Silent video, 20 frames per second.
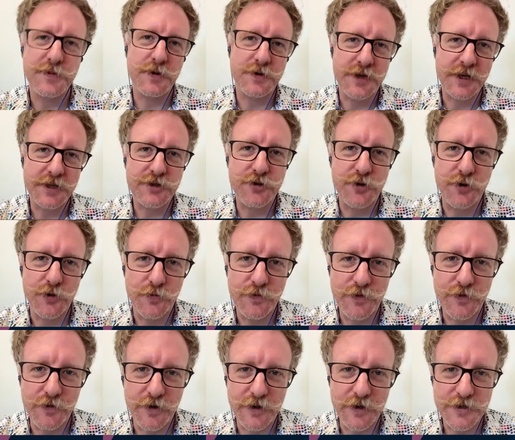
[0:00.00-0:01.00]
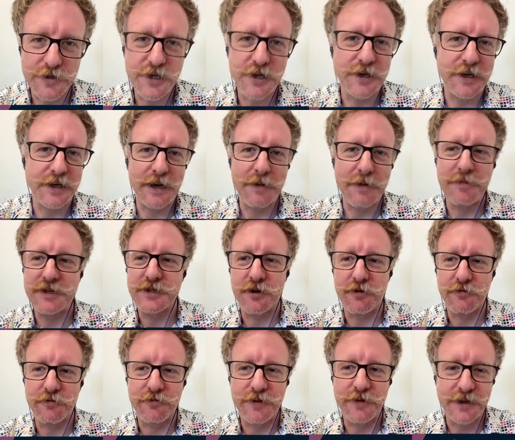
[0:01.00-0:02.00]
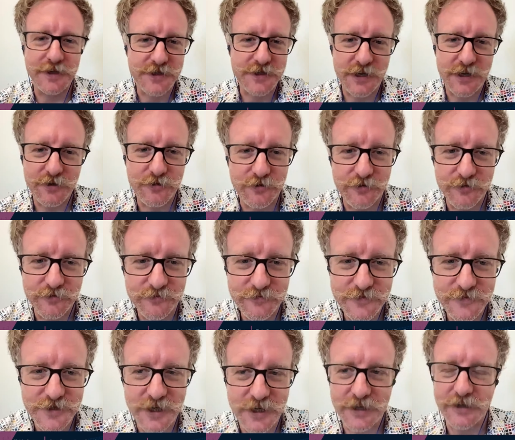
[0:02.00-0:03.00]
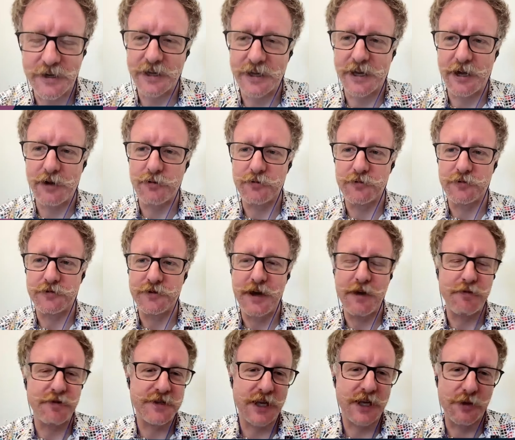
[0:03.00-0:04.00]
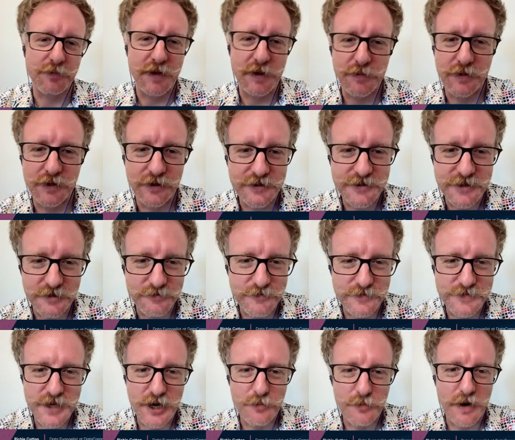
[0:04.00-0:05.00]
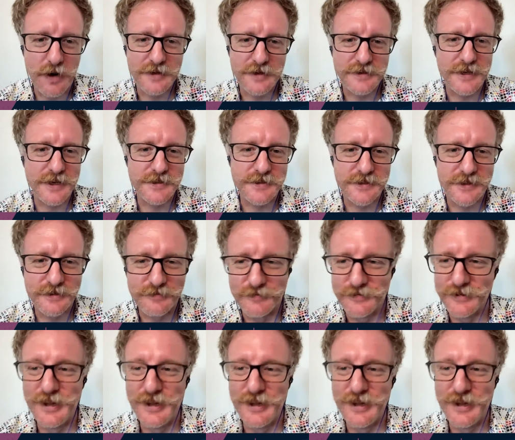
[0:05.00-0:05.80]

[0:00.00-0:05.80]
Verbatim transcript: suppose that's true. There are certainly limits on things I could say. Like I would never tell people it's a terrible idea to